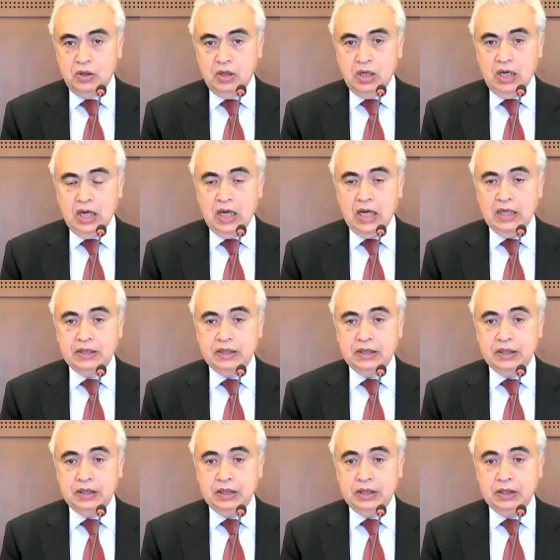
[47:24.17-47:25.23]
And
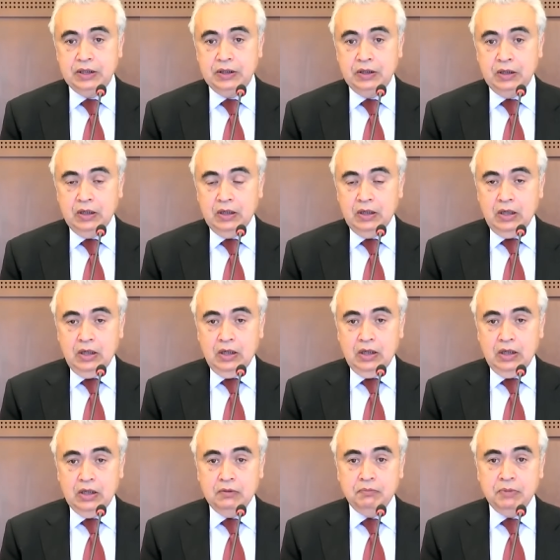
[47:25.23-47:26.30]

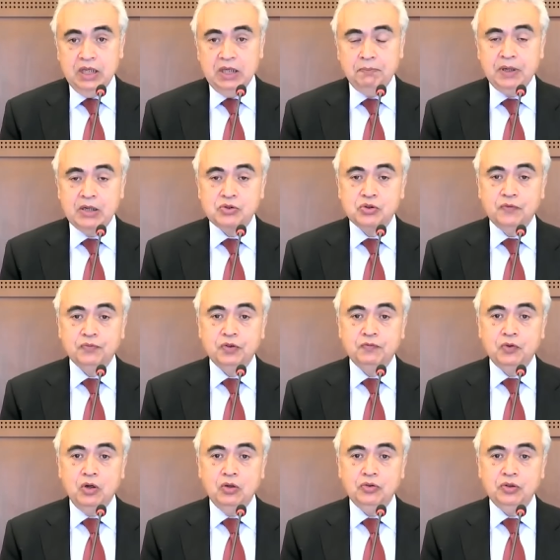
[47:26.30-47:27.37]
in many parts of the
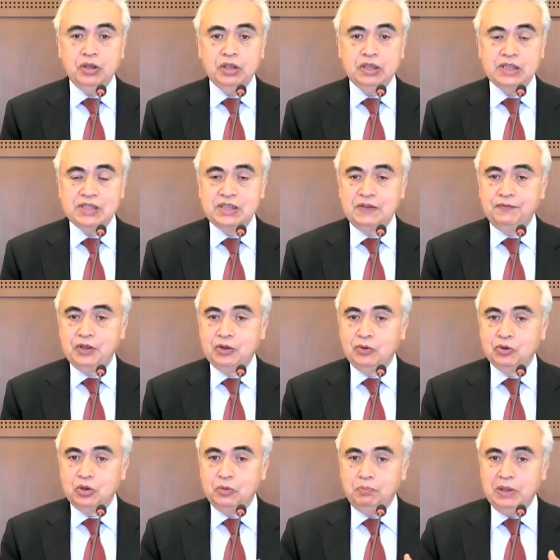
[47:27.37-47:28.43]
world, it is difficult to
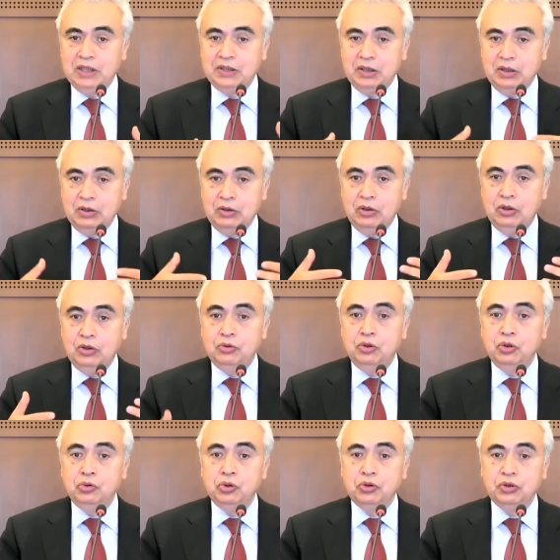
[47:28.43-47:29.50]
build new
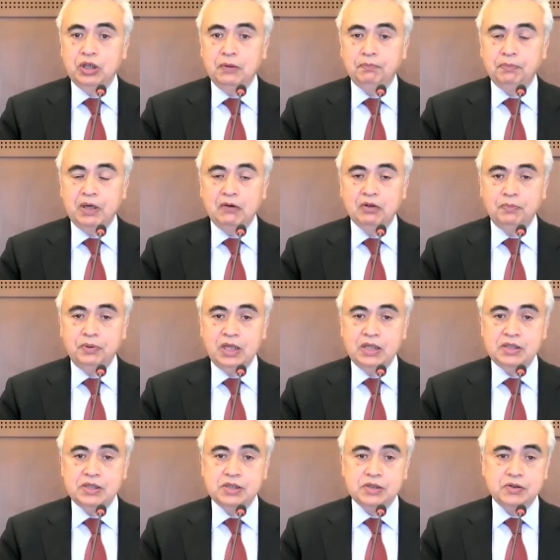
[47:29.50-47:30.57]
nuclear power
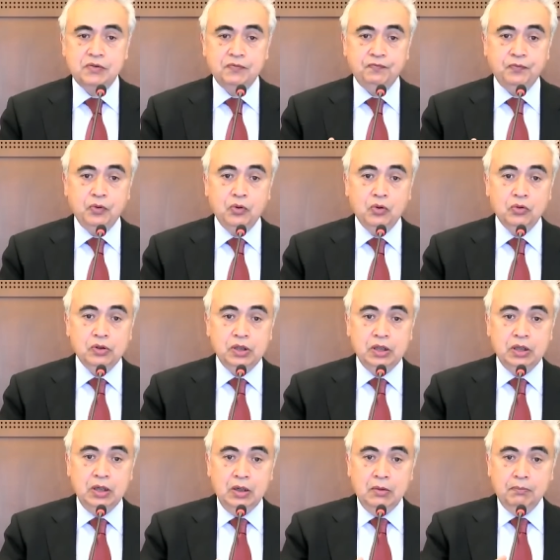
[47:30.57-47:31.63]
plants for the
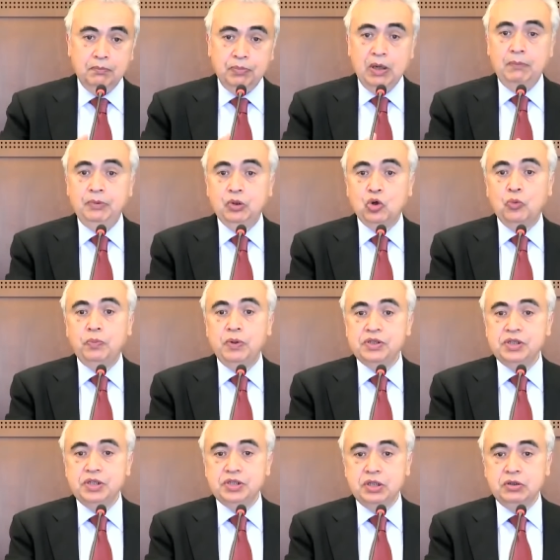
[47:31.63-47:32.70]
public
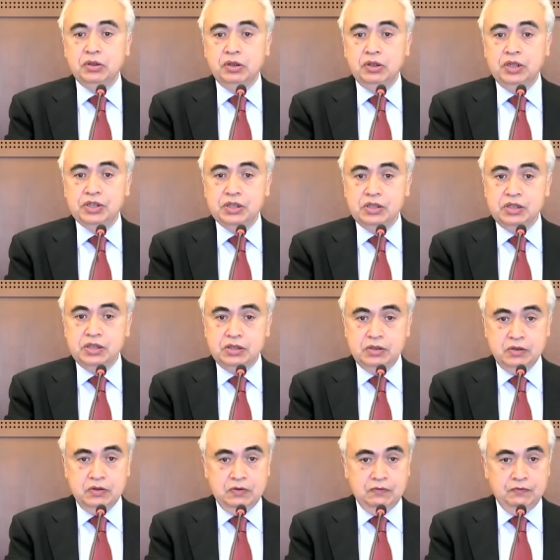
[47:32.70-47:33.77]
opposition reasons,
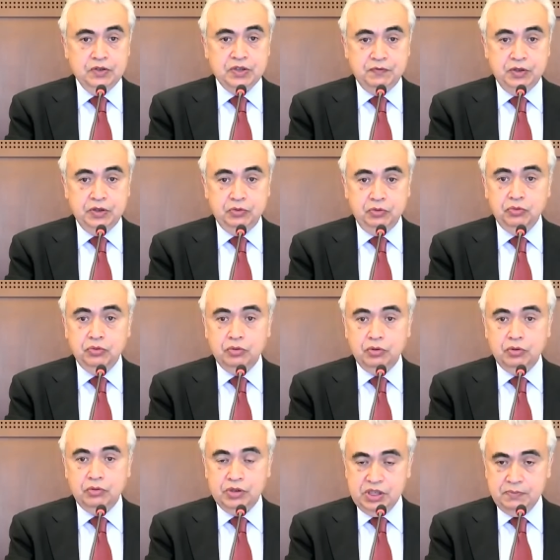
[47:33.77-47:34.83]
which we do
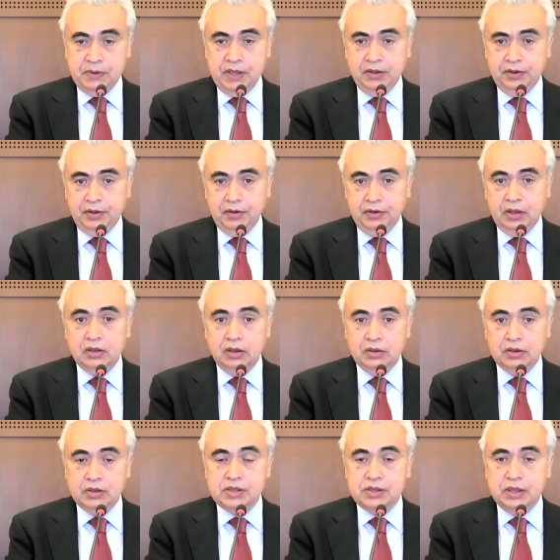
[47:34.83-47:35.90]
respect and
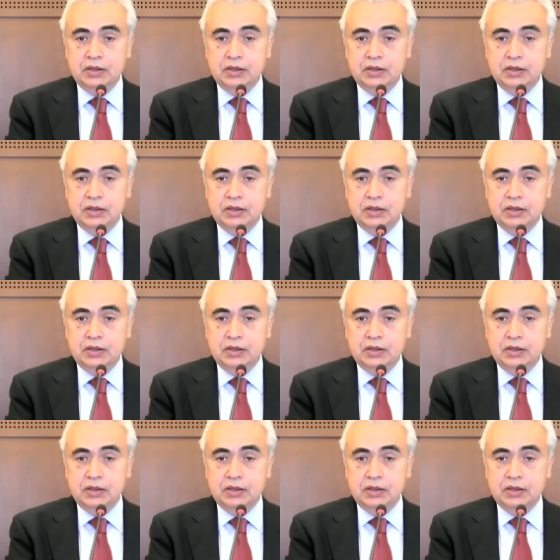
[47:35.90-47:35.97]
understand.